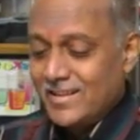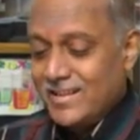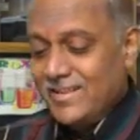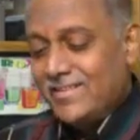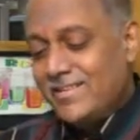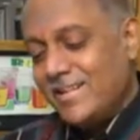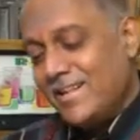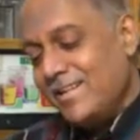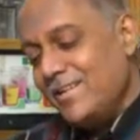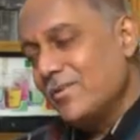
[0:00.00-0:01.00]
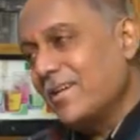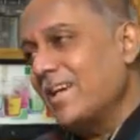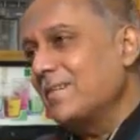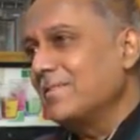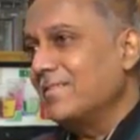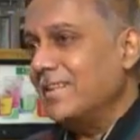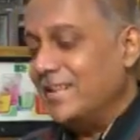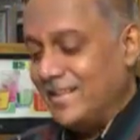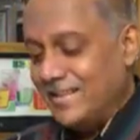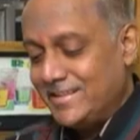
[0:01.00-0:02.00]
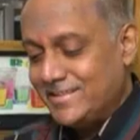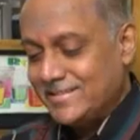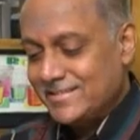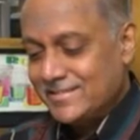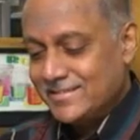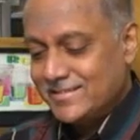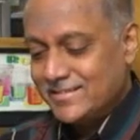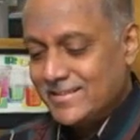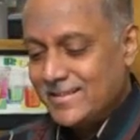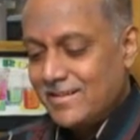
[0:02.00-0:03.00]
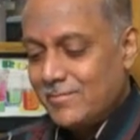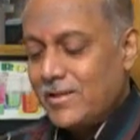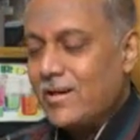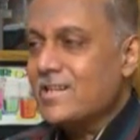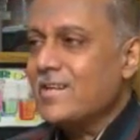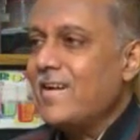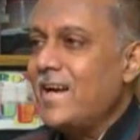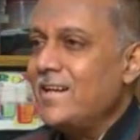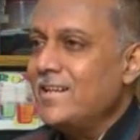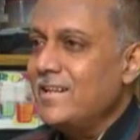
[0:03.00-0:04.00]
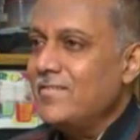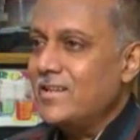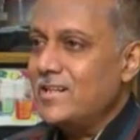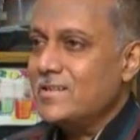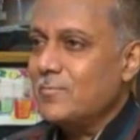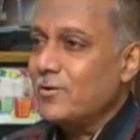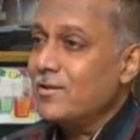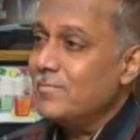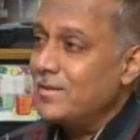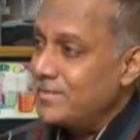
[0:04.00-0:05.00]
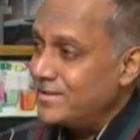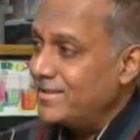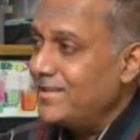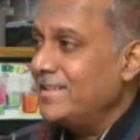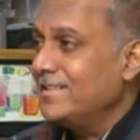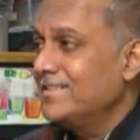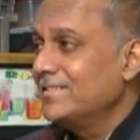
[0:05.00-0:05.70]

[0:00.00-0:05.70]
Even then you came away because of angry words spoken by Maithili.